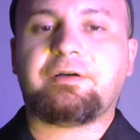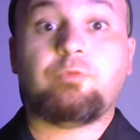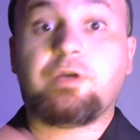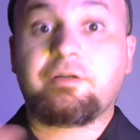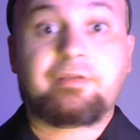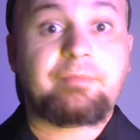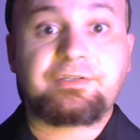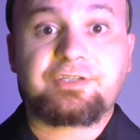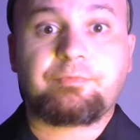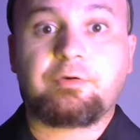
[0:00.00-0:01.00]
One of them
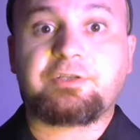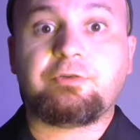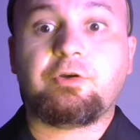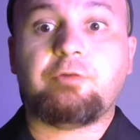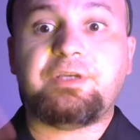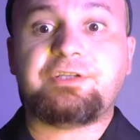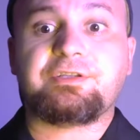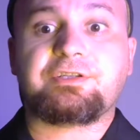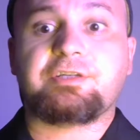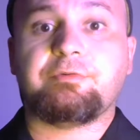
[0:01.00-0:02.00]
ends up on Gilgo Beach in
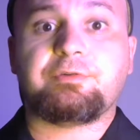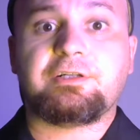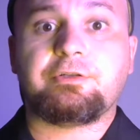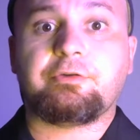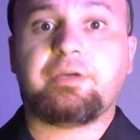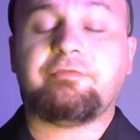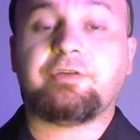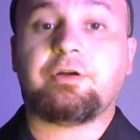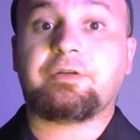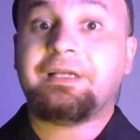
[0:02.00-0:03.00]
the serial killer
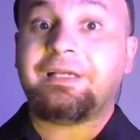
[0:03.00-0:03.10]
graveyard.